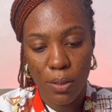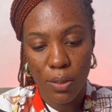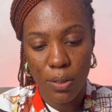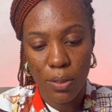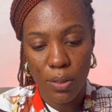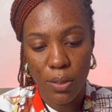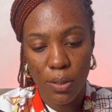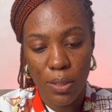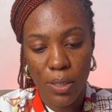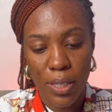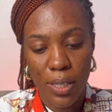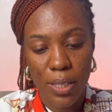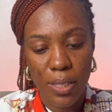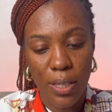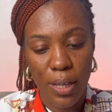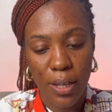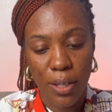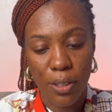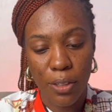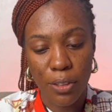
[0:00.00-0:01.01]
So this is
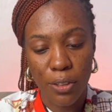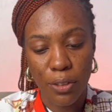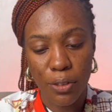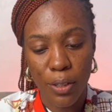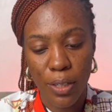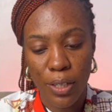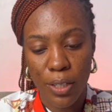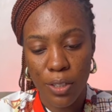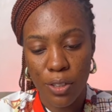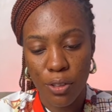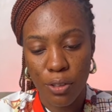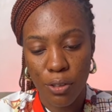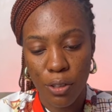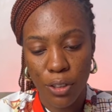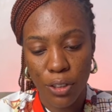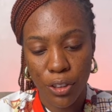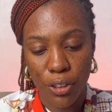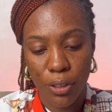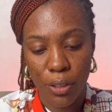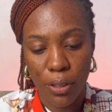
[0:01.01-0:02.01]
a country
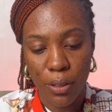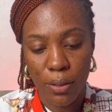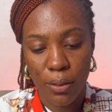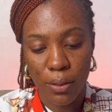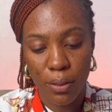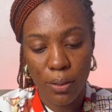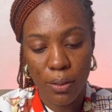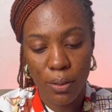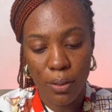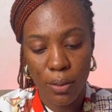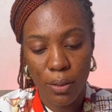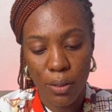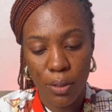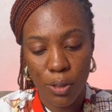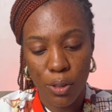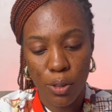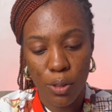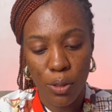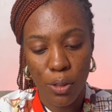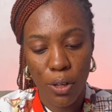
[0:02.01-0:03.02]
instruction
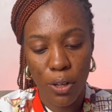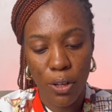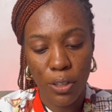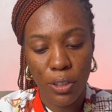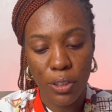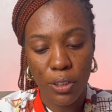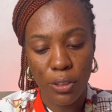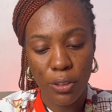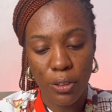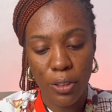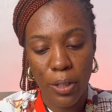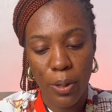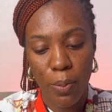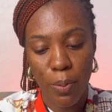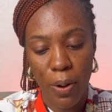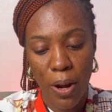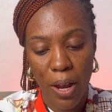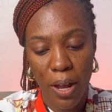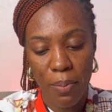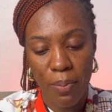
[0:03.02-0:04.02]
to know your country
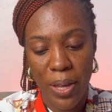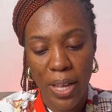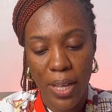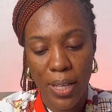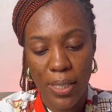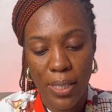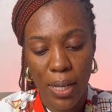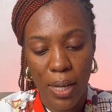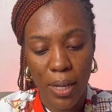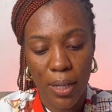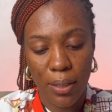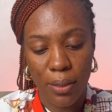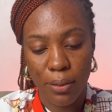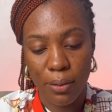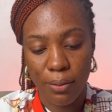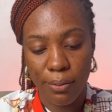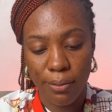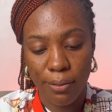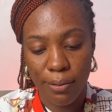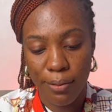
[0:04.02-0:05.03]
requirements
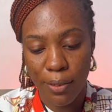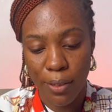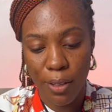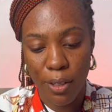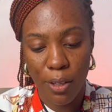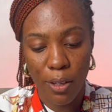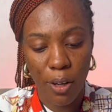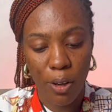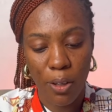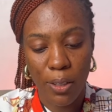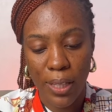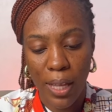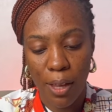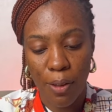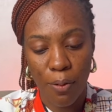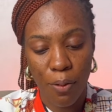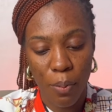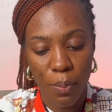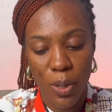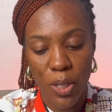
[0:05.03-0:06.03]
and other
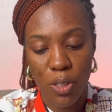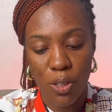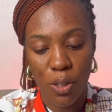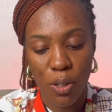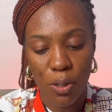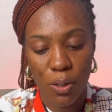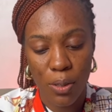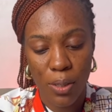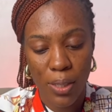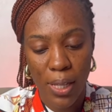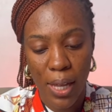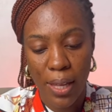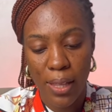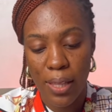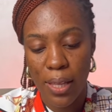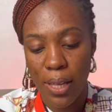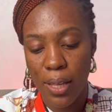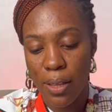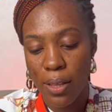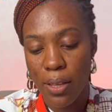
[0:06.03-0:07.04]
information
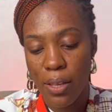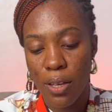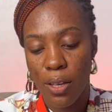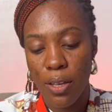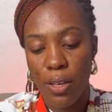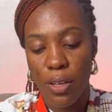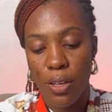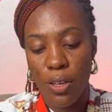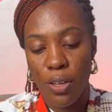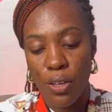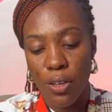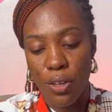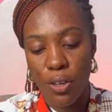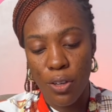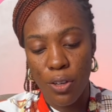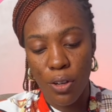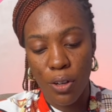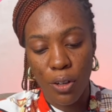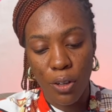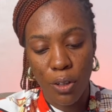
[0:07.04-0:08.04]
concerning
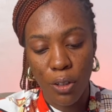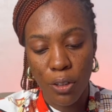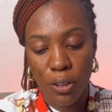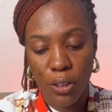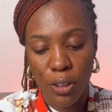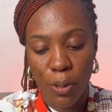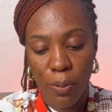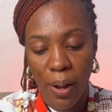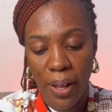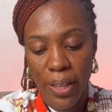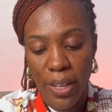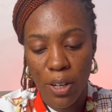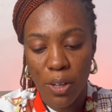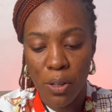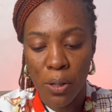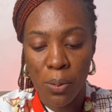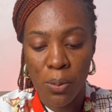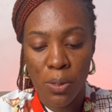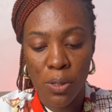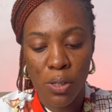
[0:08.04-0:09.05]
your country when it
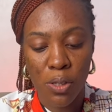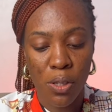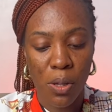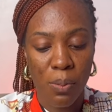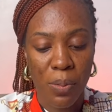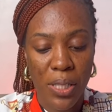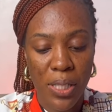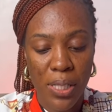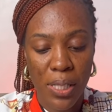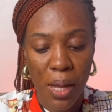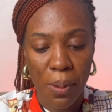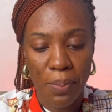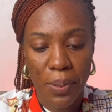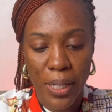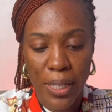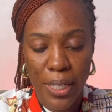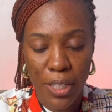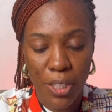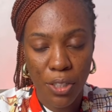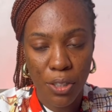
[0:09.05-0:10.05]
comes to submitting
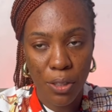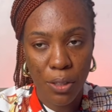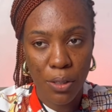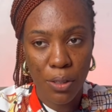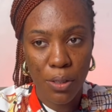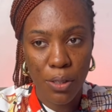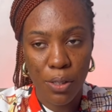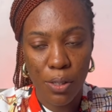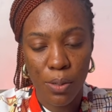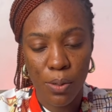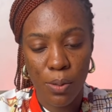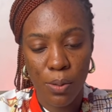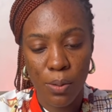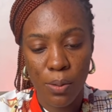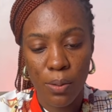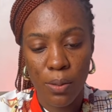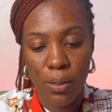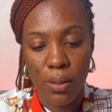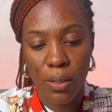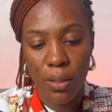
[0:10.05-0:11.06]
application
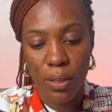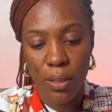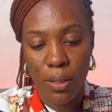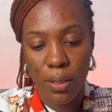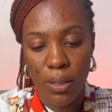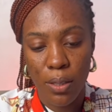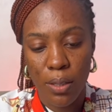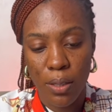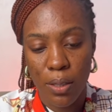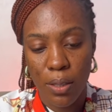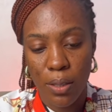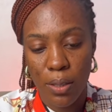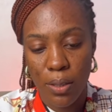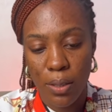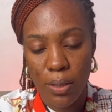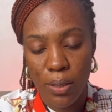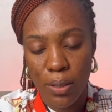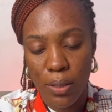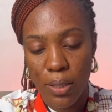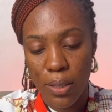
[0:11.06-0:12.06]
to
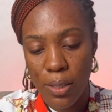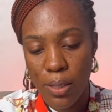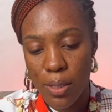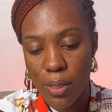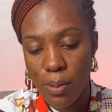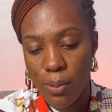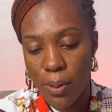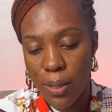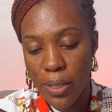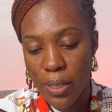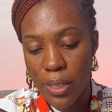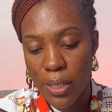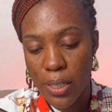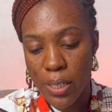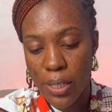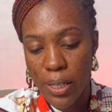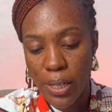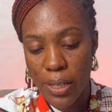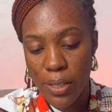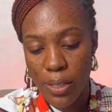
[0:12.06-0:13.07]
the
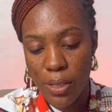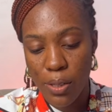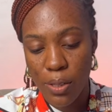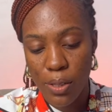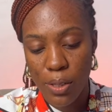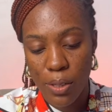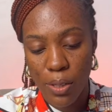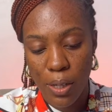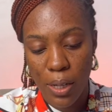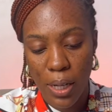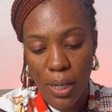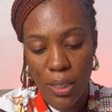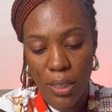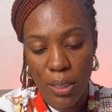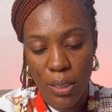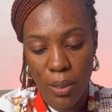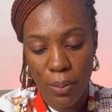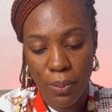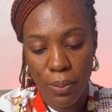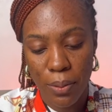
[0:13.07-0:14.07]
Swedish Institute
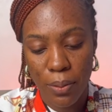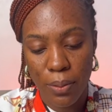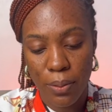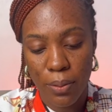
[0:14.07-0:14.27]
scholarship.